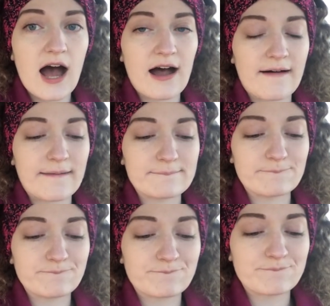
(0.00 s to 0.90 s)

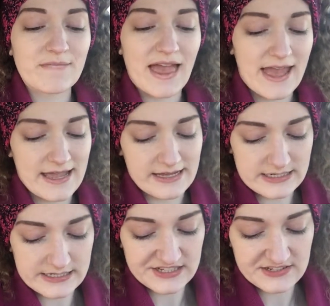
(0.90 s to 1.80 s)

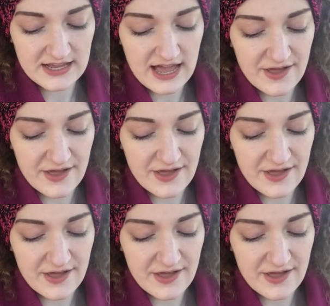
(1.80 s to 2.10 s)
And